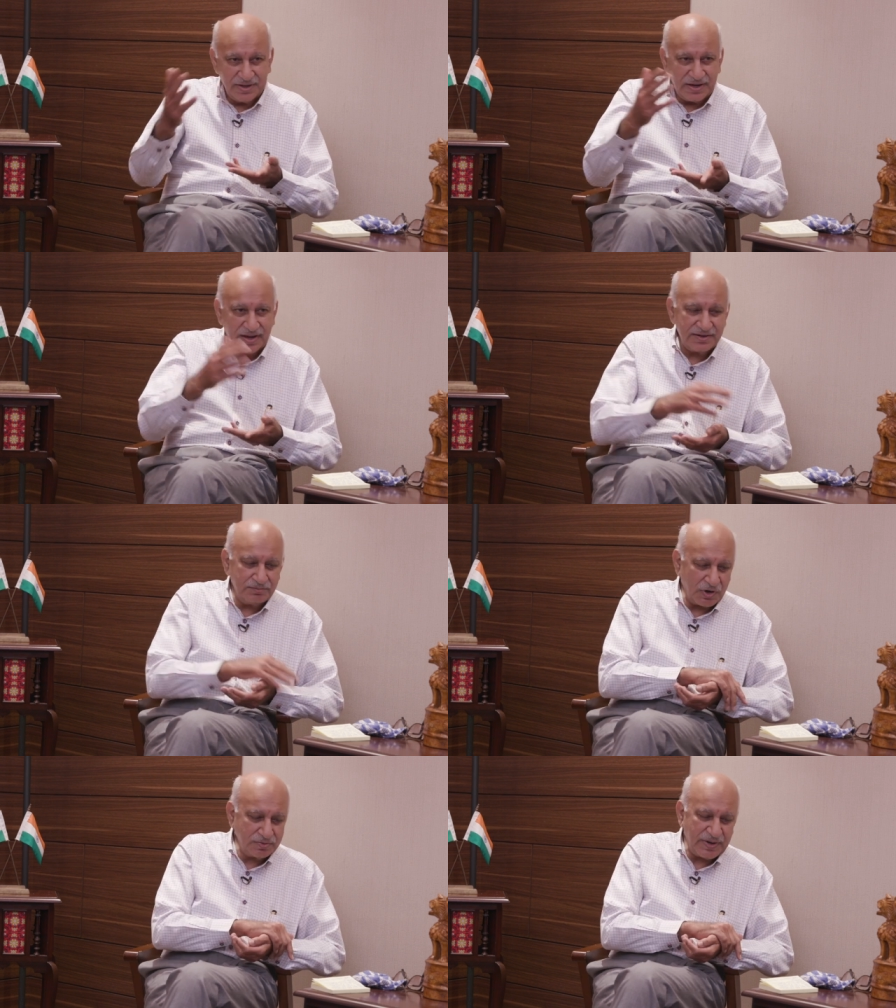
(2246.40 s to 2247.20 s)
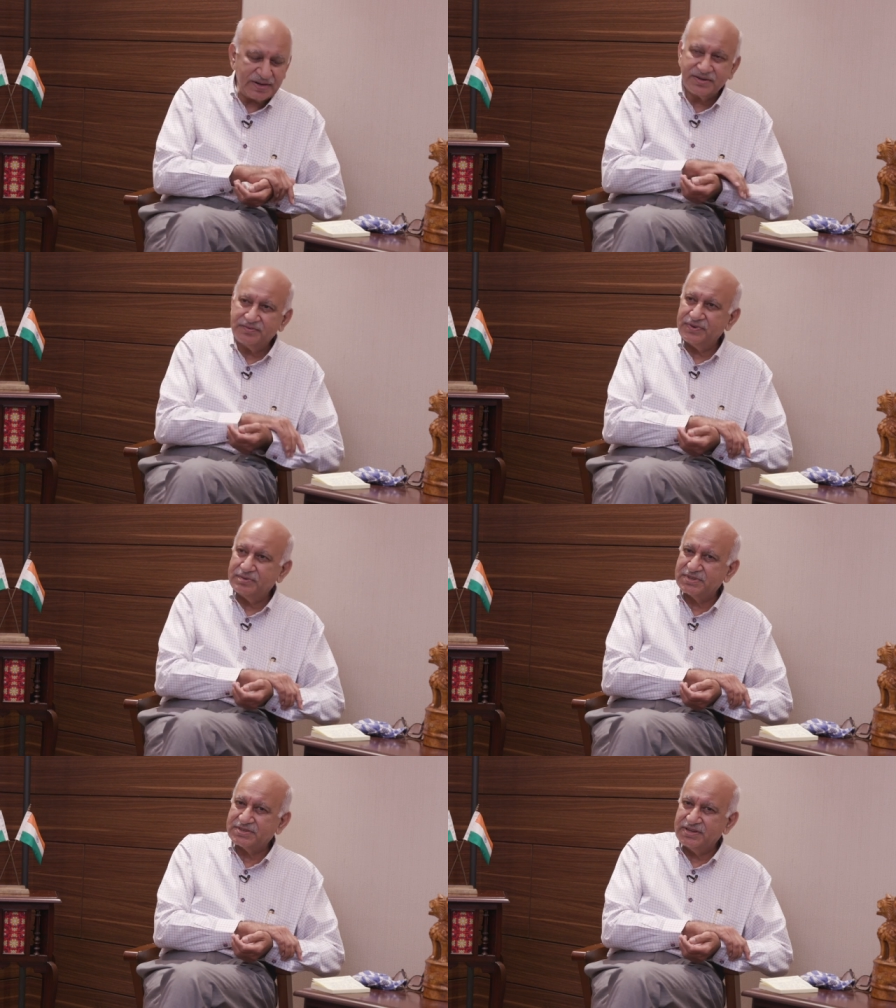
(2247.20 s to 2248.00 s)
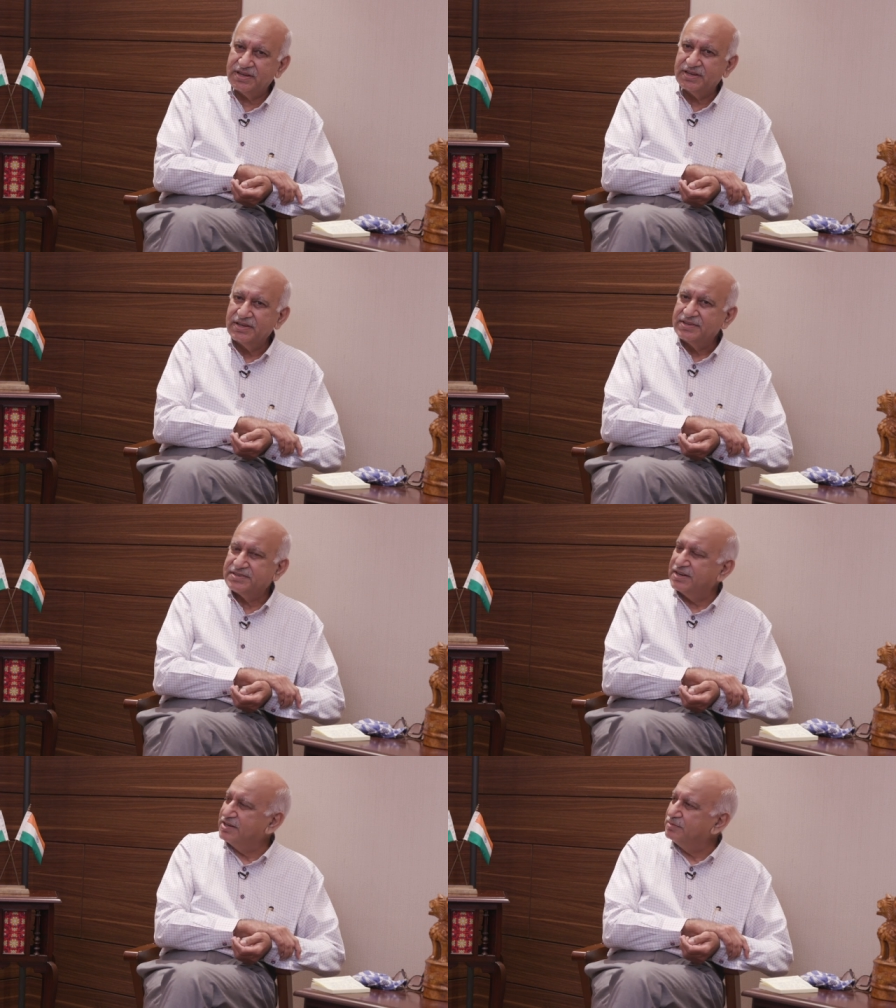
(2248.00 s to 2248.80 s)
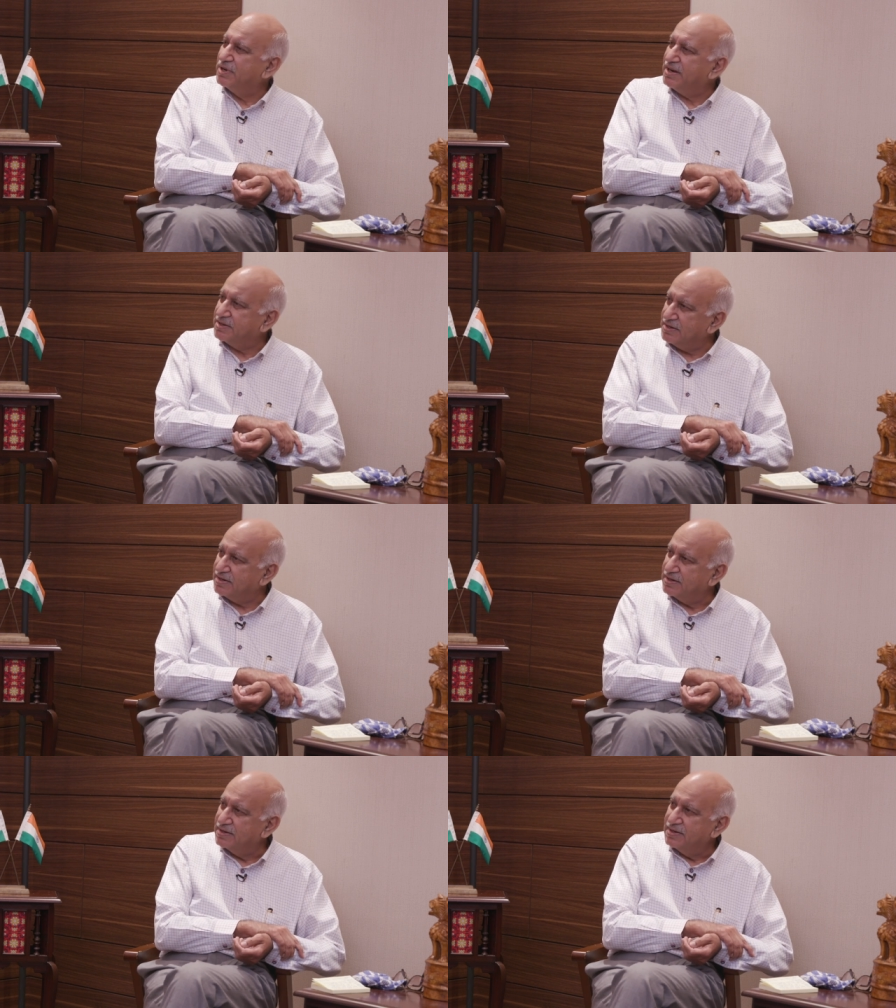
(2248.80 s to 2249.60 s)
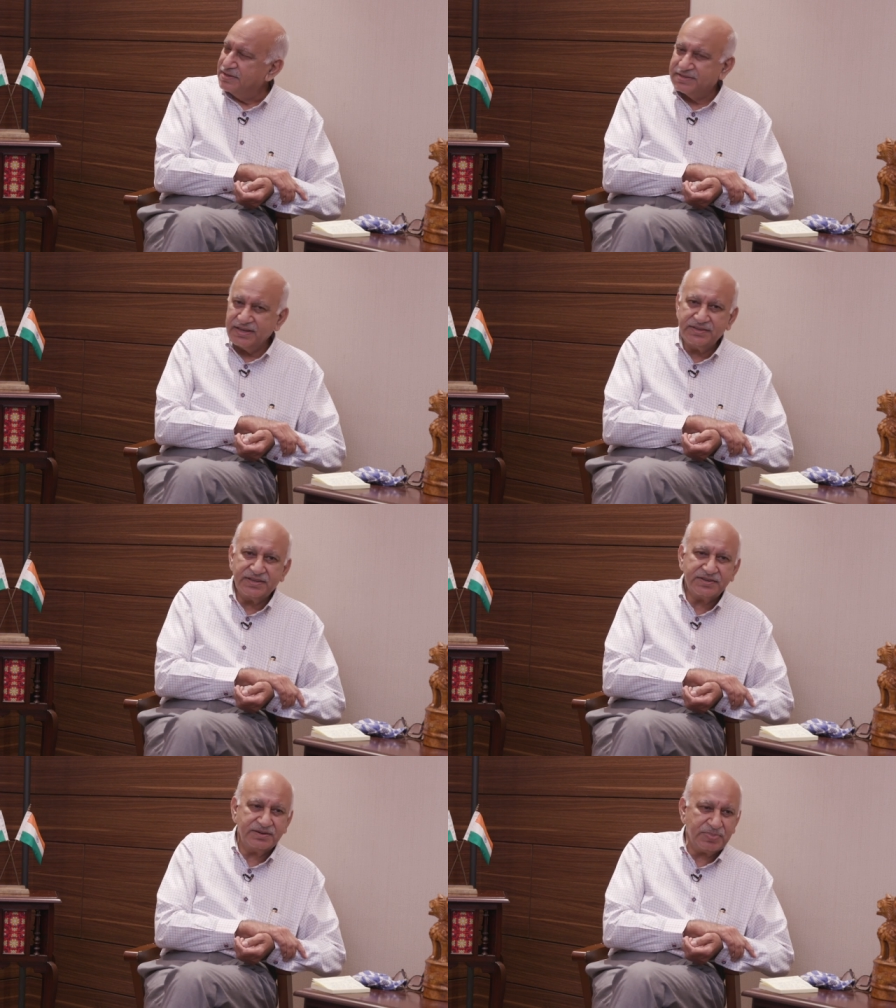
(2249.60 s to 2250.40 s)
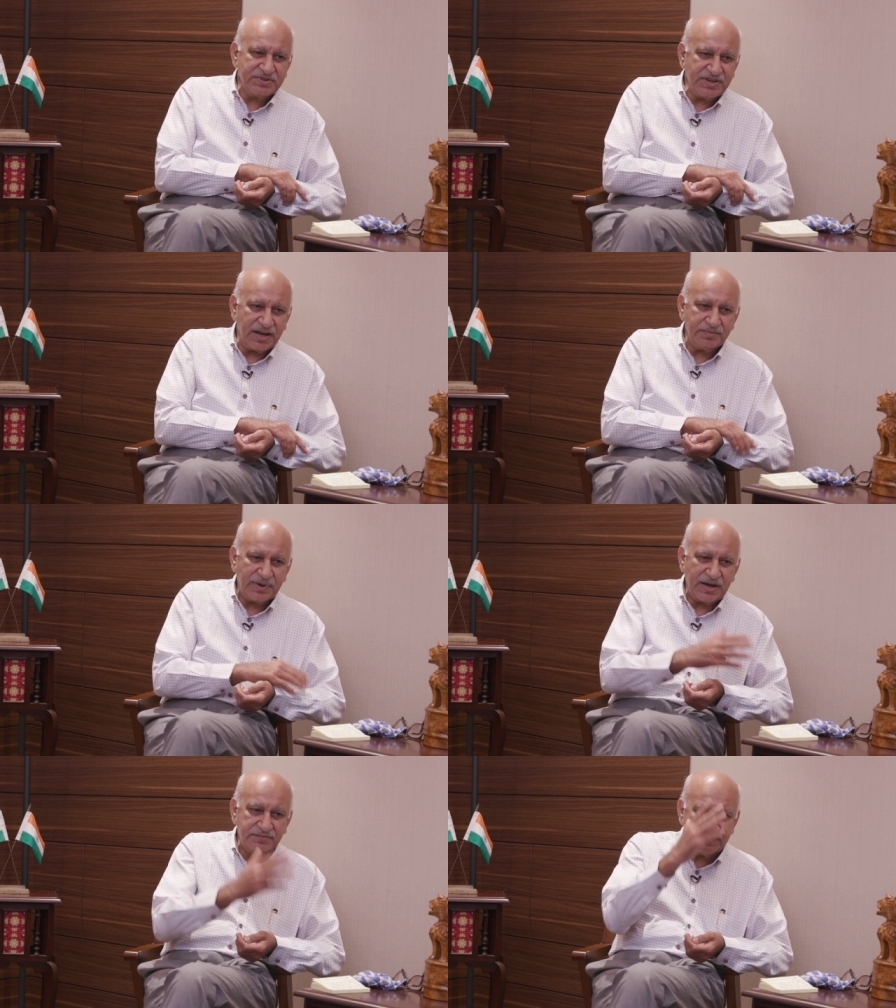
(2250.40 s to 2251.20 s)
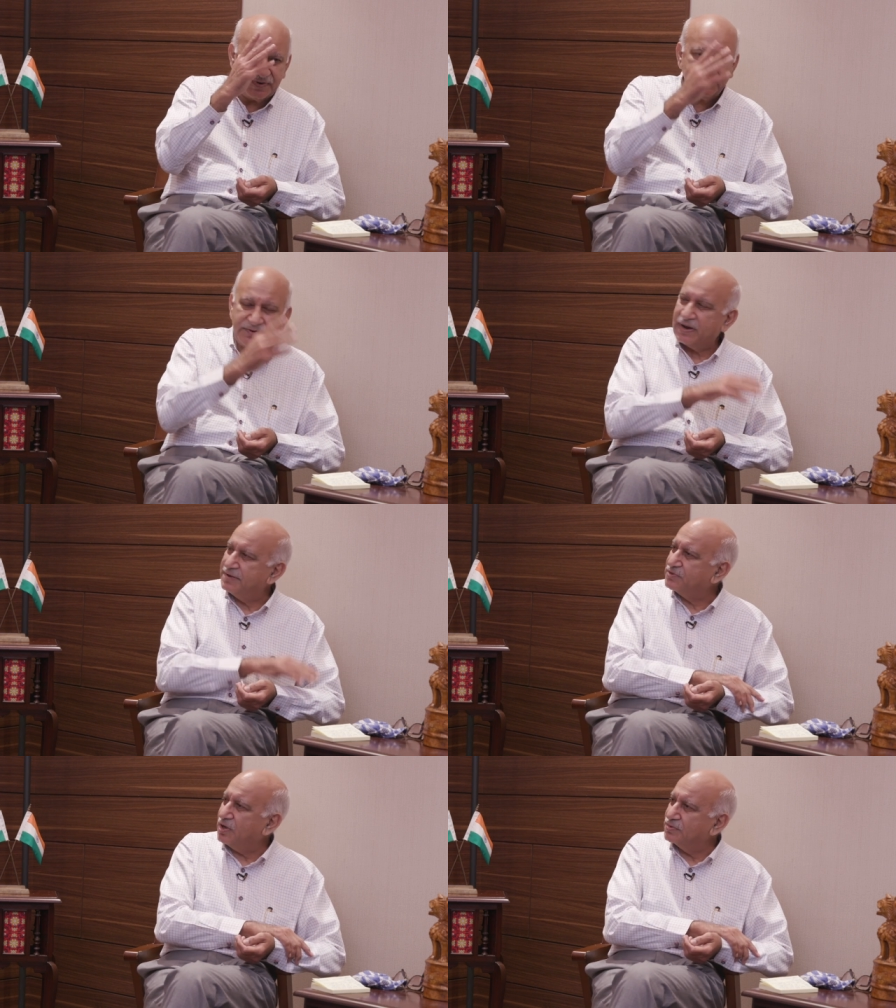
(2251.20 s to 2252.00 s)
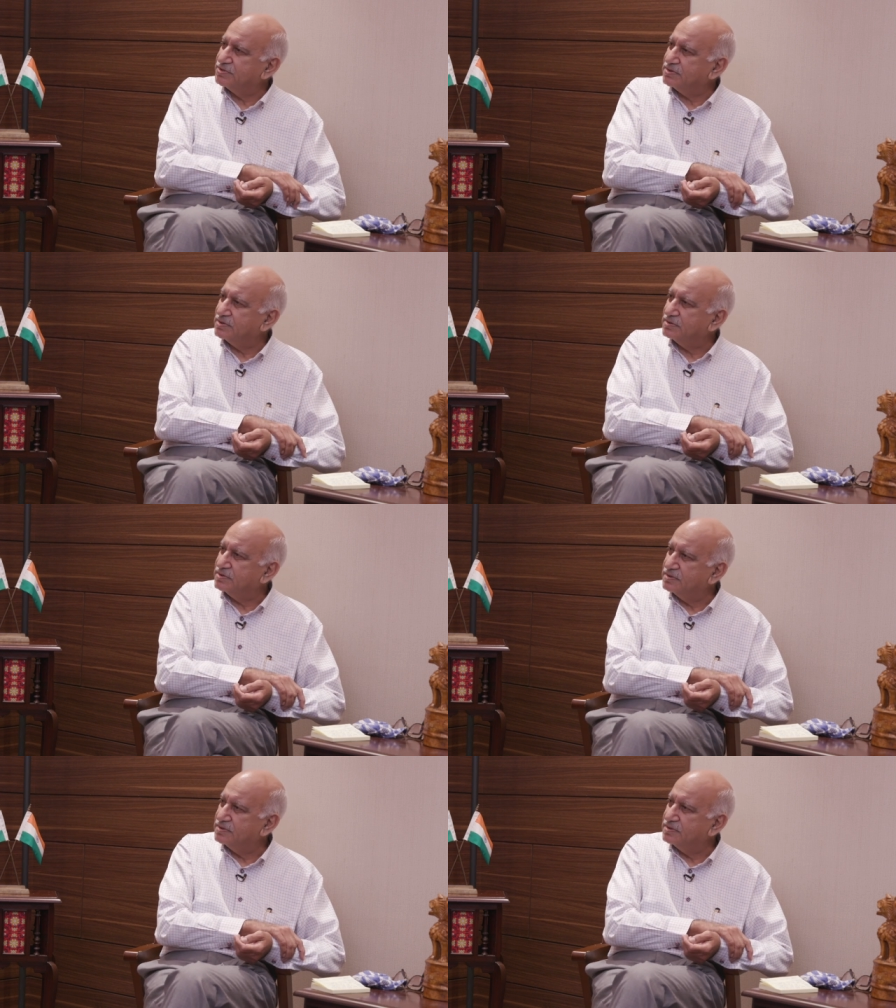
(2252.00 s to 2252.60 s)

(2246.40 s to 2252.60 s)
And Mountbatten famously sent him a letter saying that in Punjab I have a 55,000